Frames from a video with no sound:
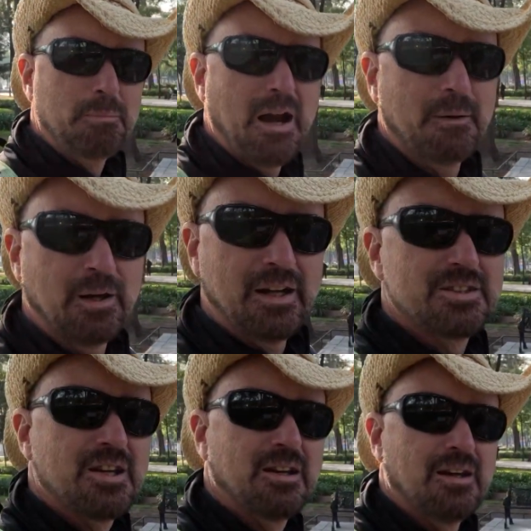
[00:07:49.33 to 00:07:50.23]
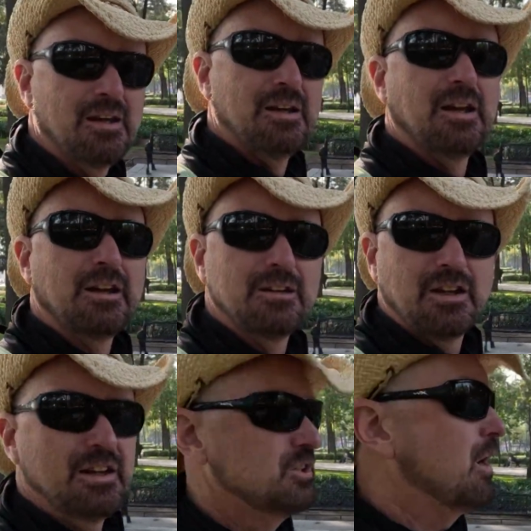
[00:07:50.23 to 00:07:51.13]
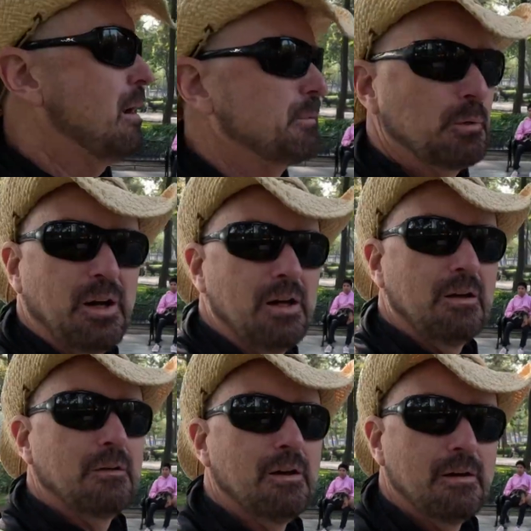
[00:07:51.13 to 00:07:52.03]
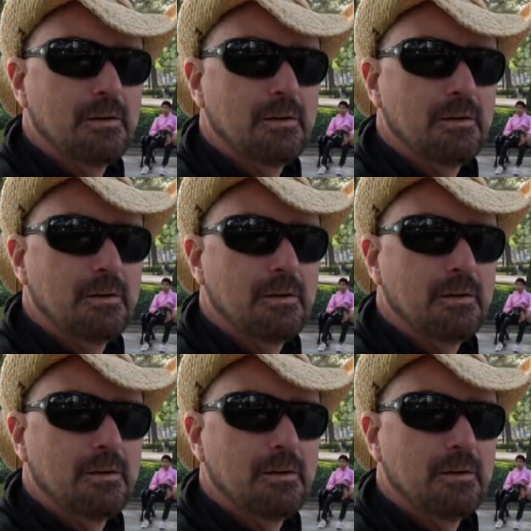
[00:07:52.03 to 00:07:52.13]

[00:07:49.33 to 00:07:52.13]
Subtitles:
buy rates and shopped around.